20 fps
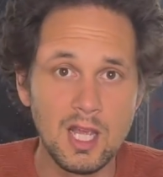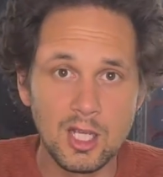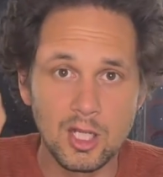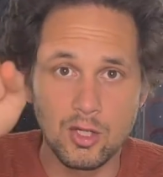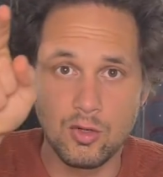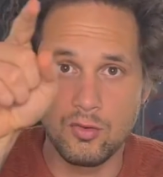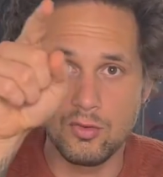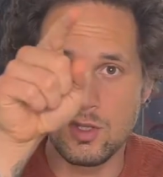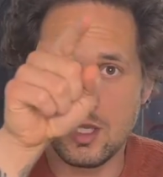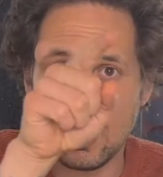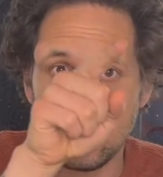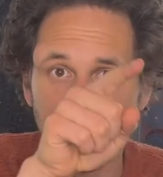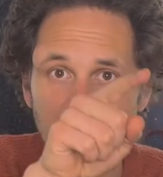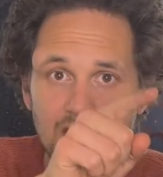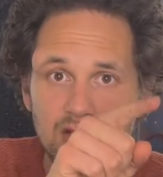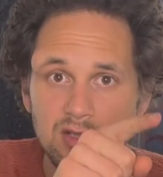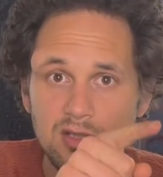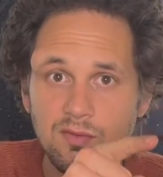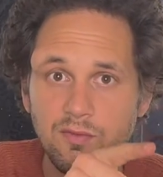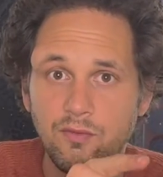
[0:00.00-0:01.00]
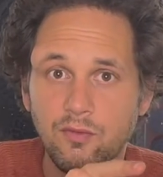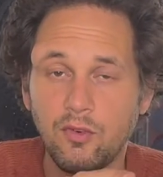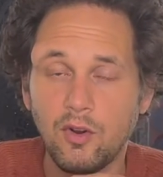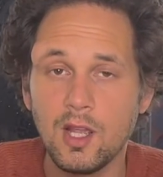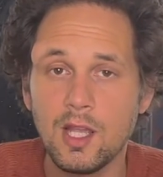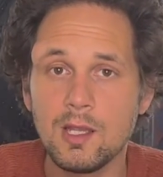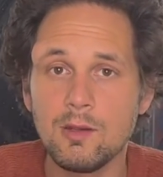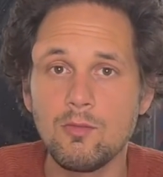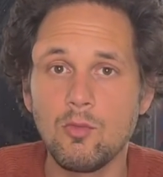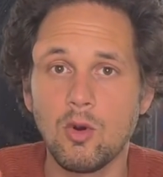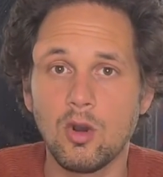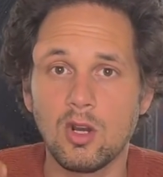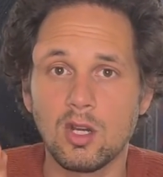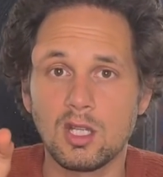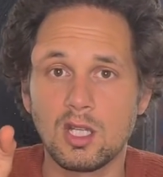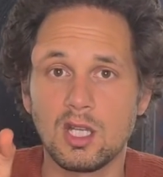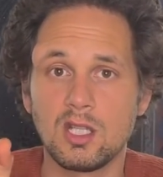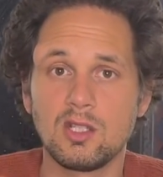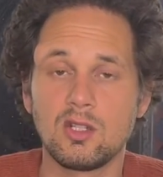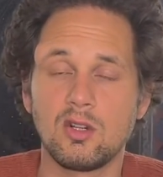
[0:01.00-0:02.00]
Create this
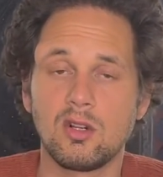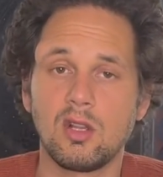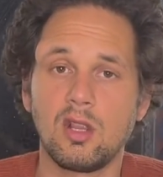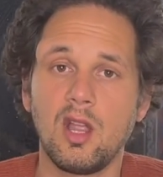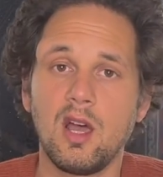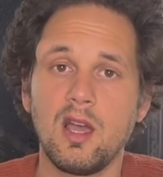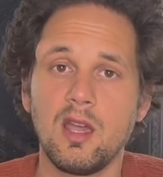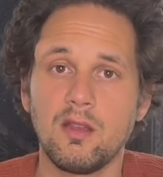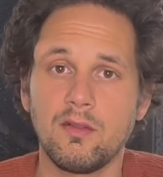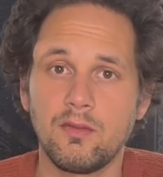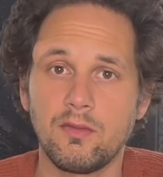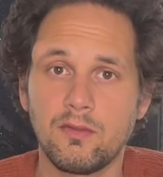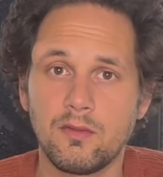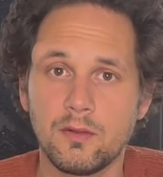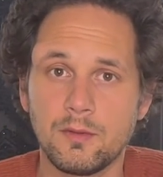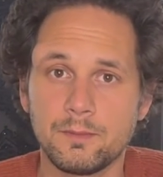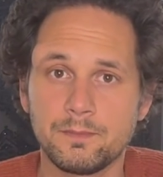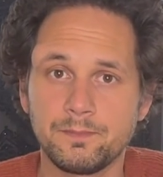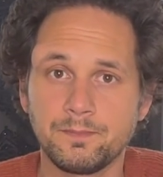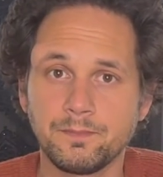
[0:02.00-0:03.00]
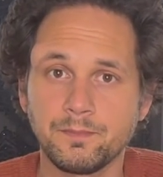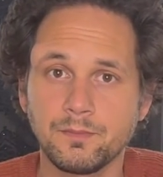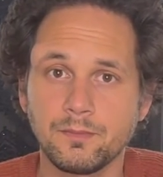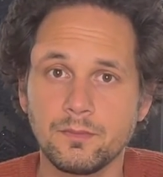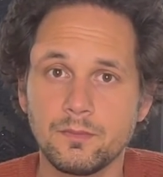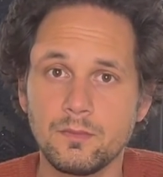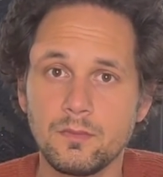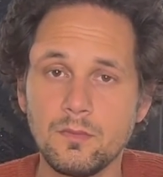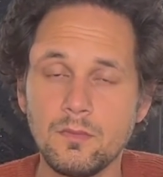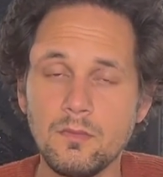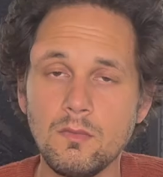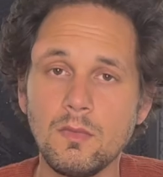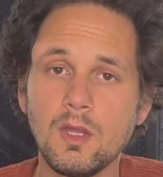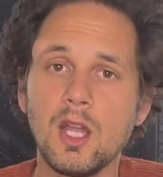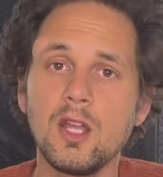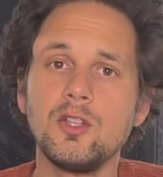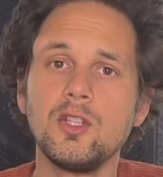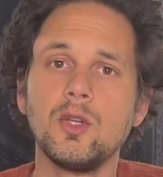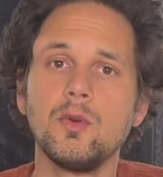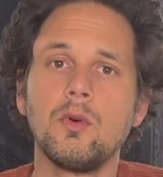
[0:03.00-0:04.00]
framework in your life
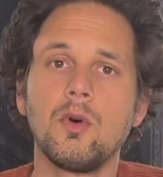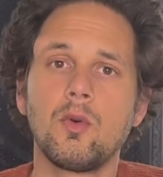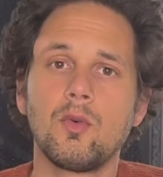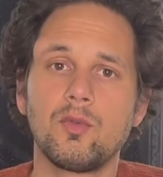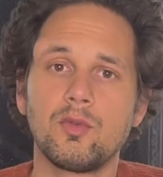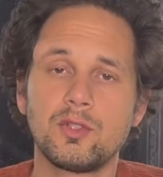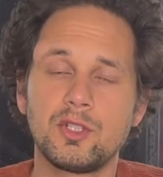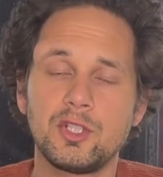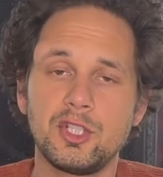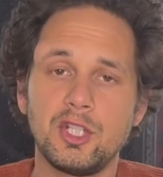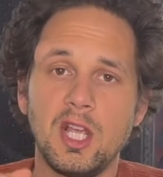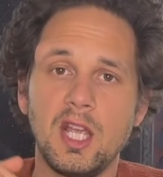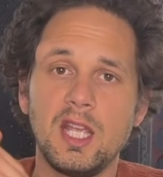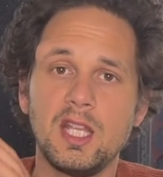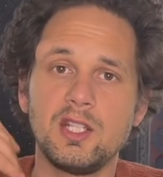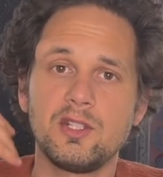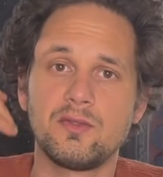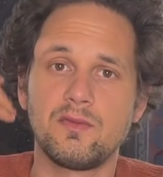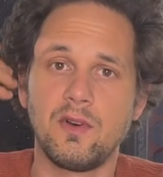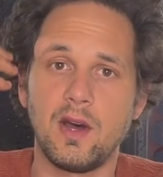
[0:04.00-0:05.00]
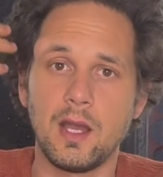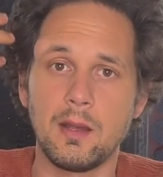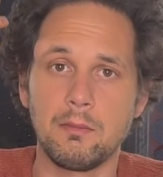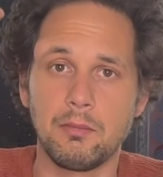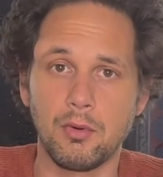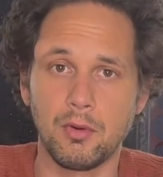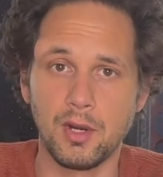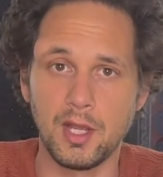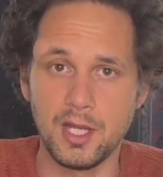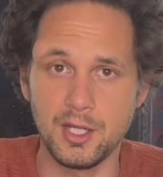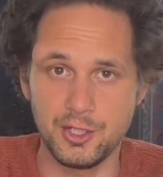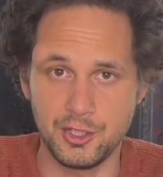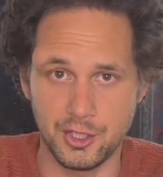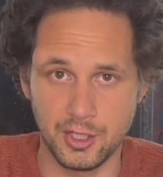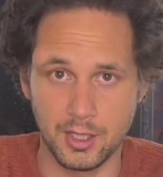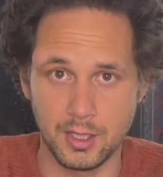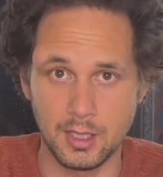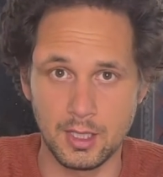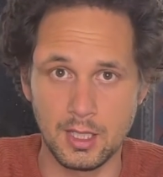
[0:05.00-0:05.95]
and you will change vibration.